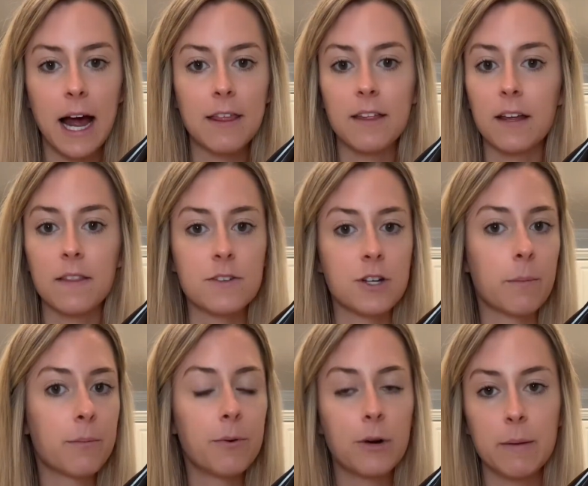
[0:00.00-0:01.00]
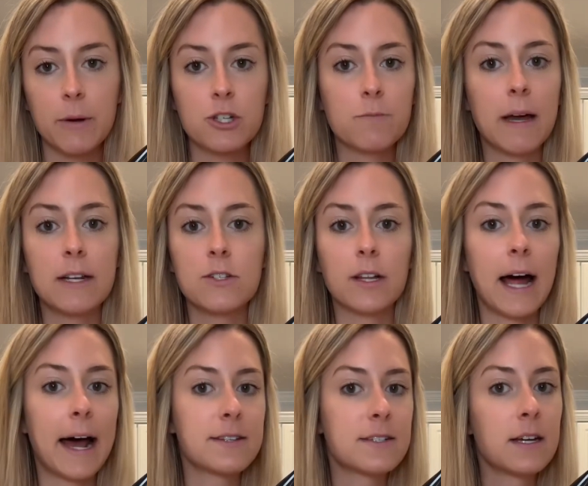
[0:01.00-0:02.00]
I think these are pretty much meant to
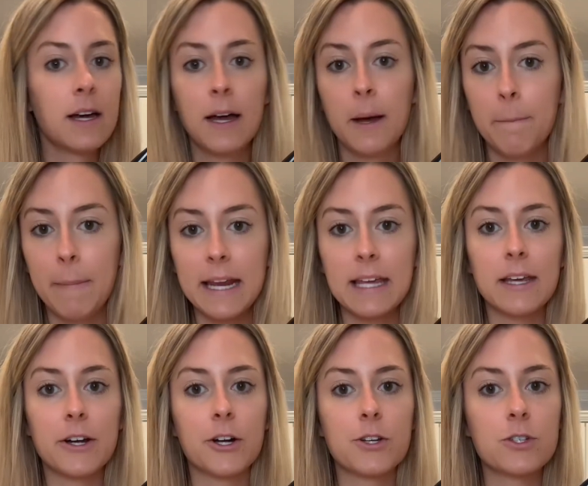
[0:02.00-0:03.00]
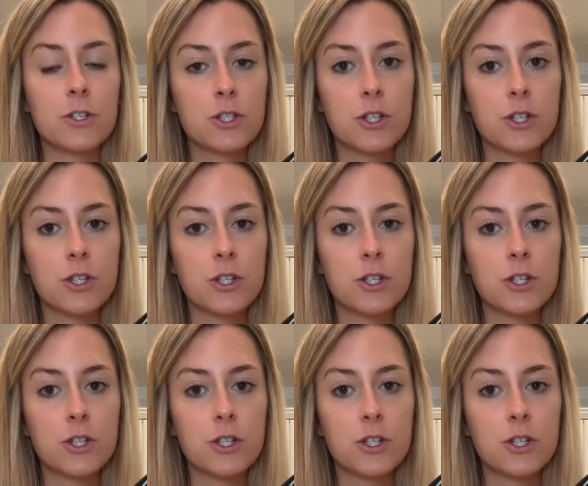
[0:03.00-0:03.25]
last many years.